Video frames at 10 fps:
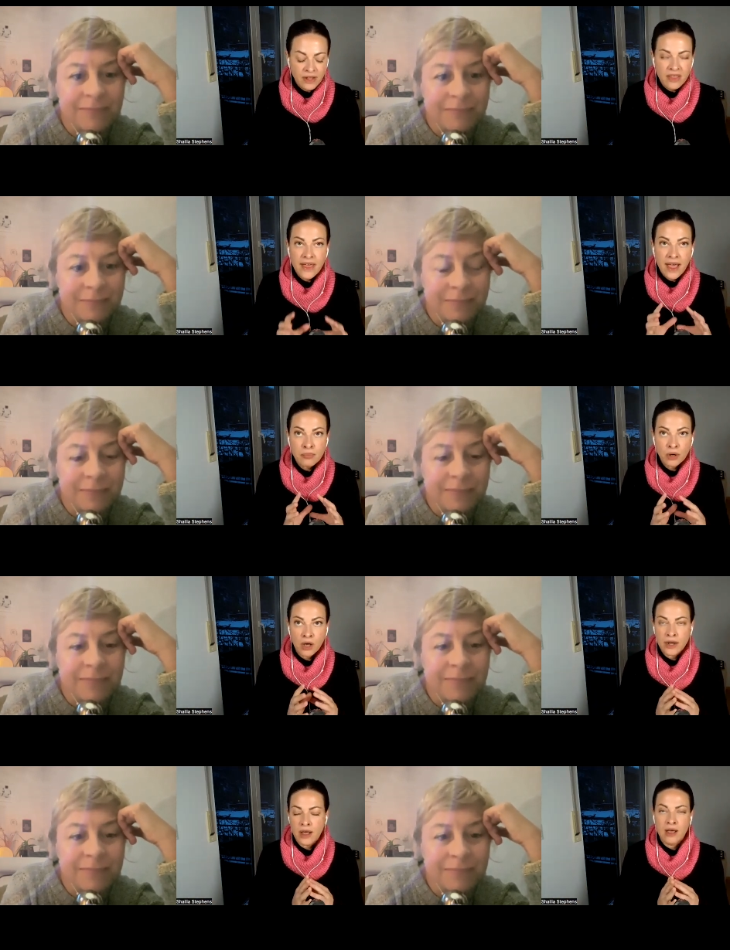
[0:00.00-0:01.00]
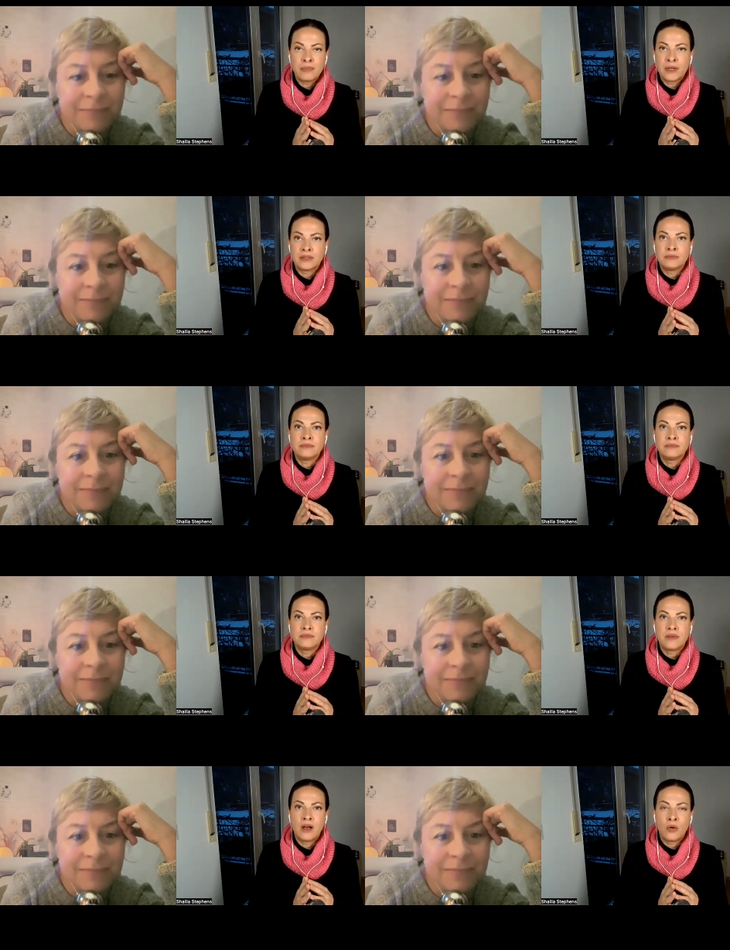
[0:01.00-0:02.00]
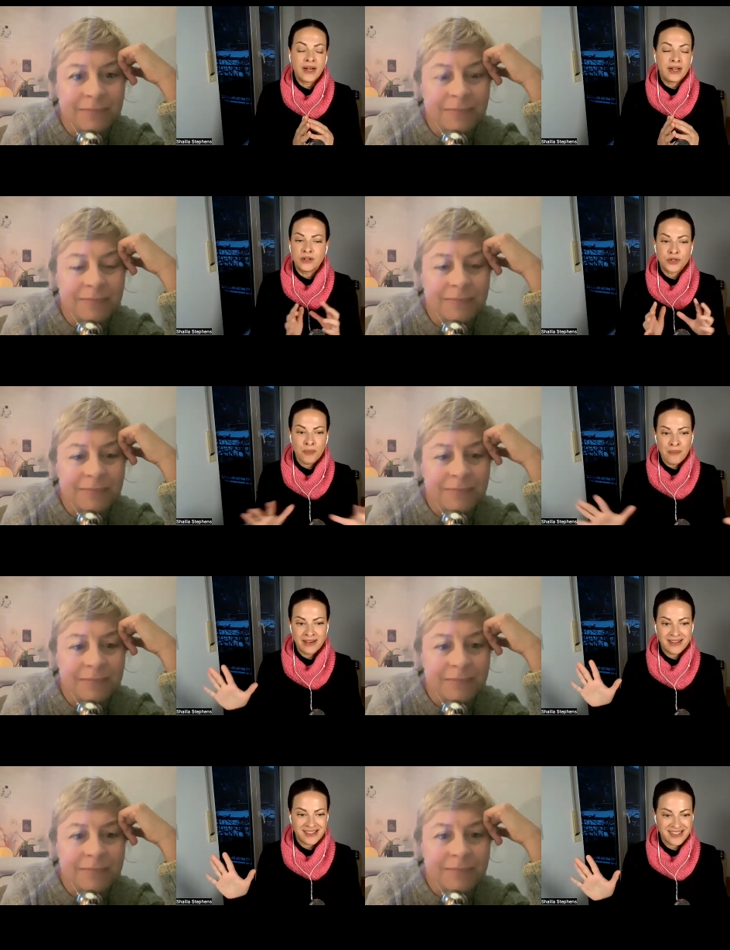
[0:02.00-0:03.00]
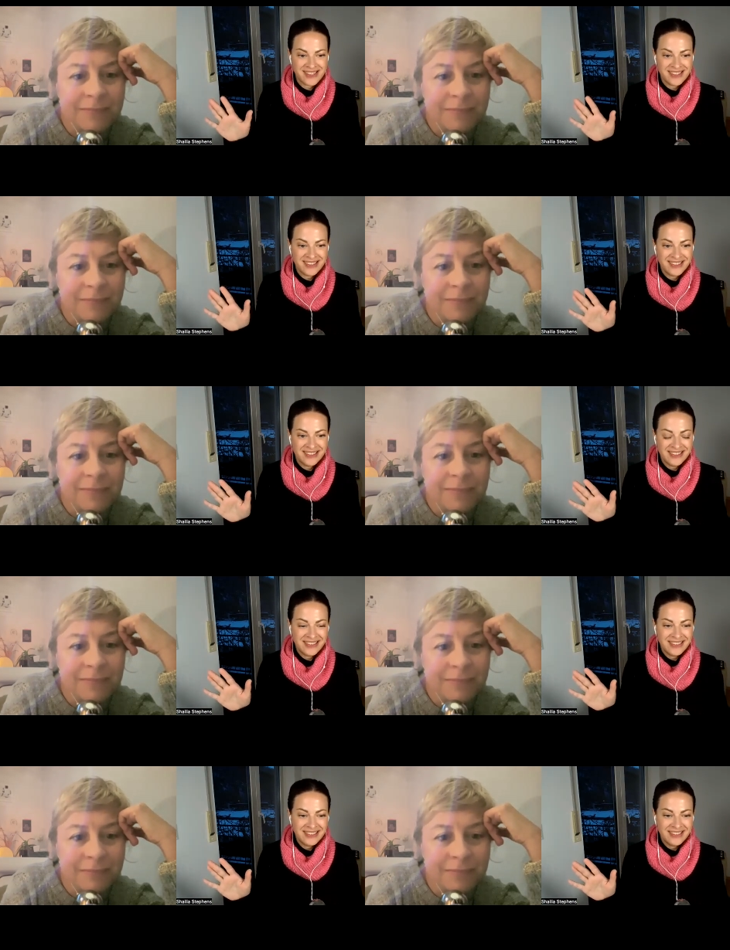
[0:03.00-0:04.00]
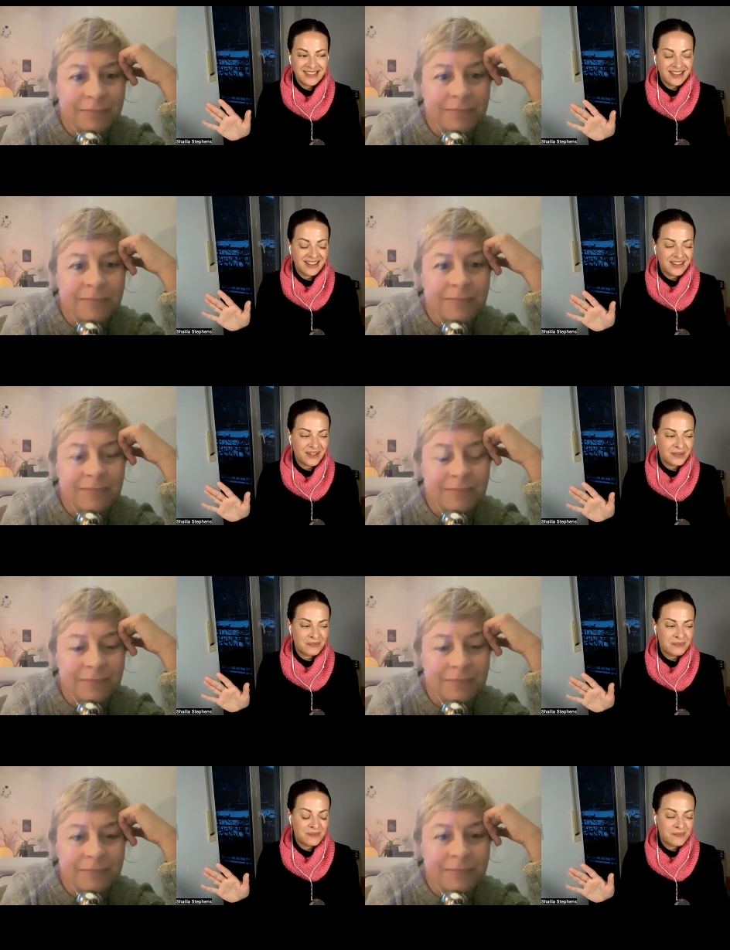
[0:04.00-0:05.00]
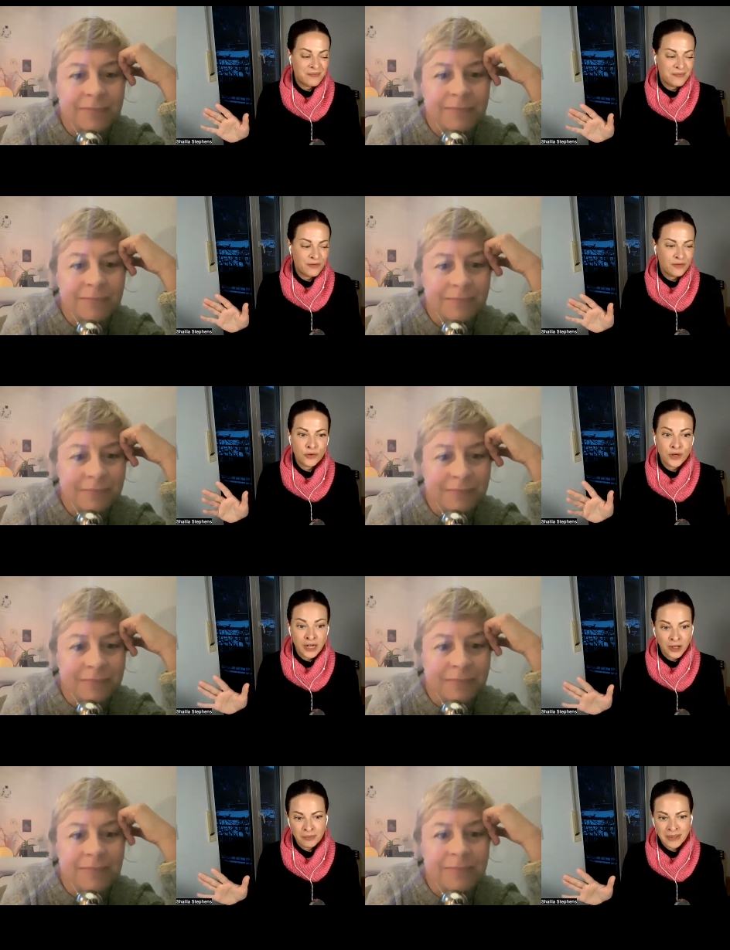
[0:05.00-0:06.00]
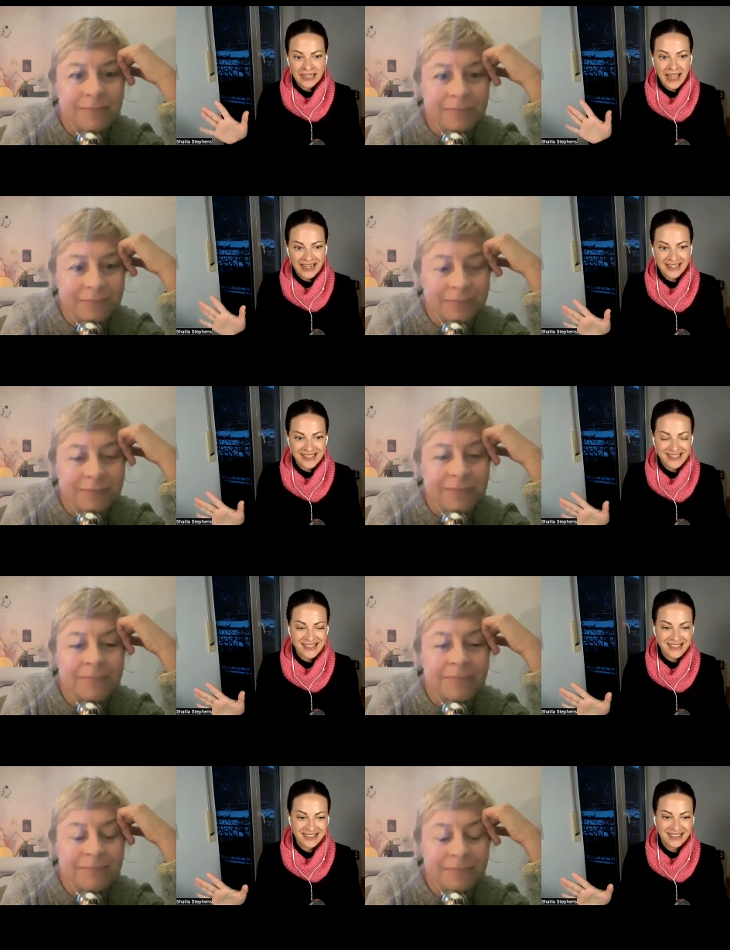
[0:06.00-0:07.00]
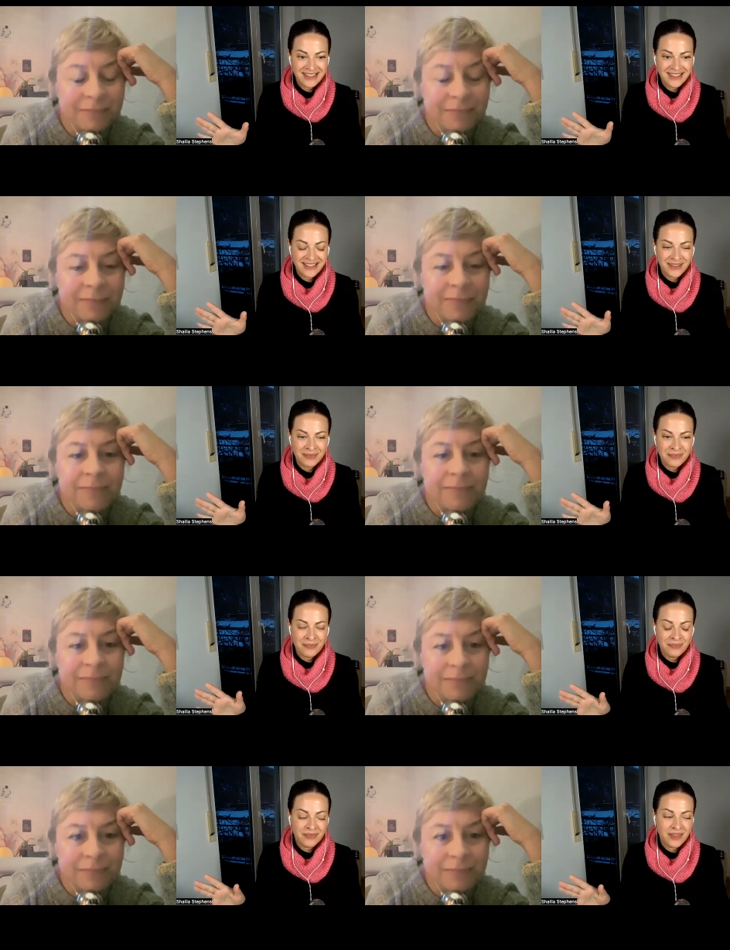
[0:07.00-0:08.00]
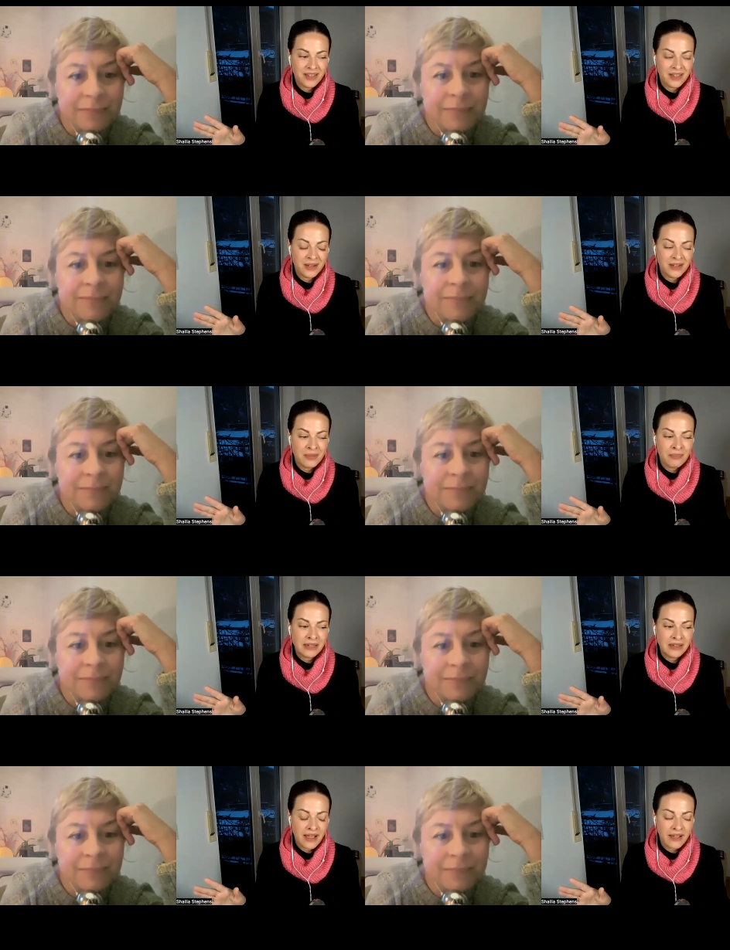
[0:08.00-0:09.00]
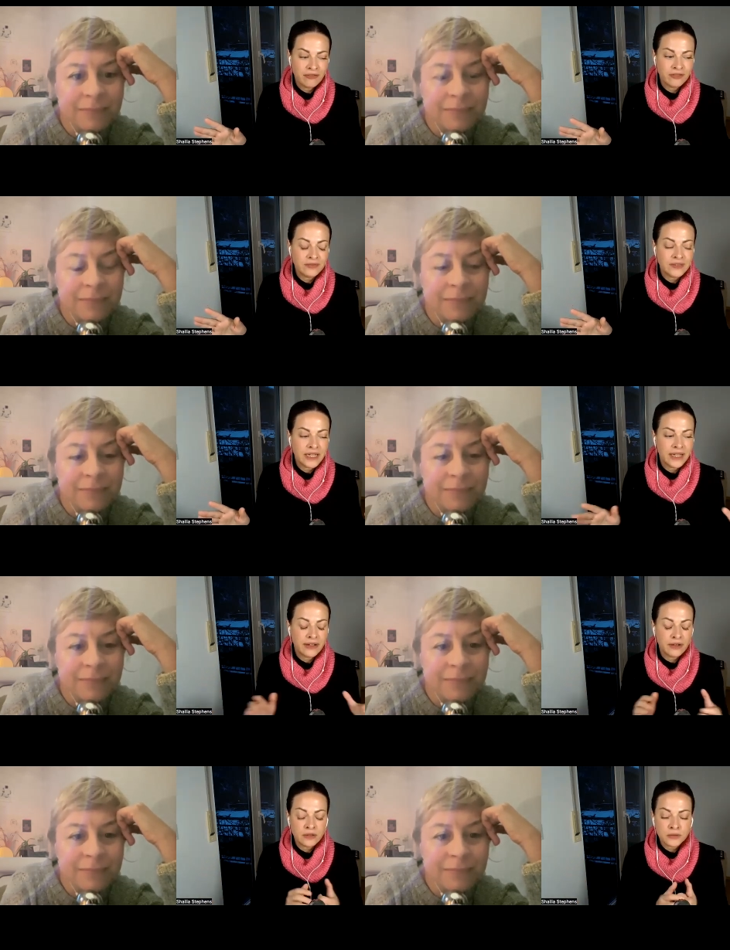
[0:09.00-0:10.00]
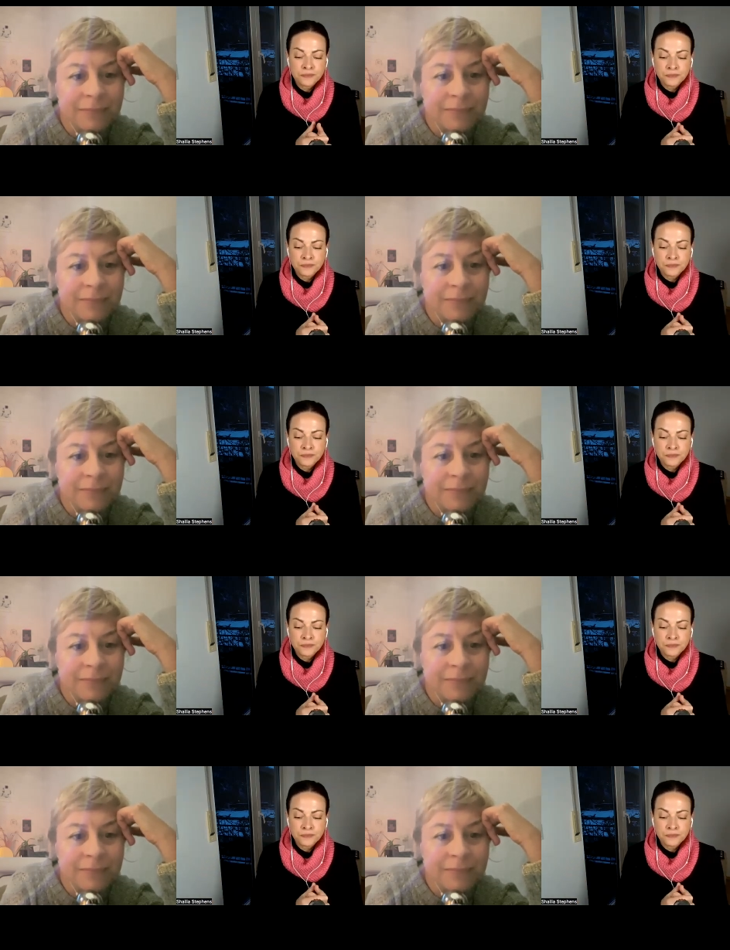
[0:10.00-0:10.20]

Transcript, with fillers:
Speaker 1: that brought up um, already a tremendous um, freedom and lightness um, in in my life. And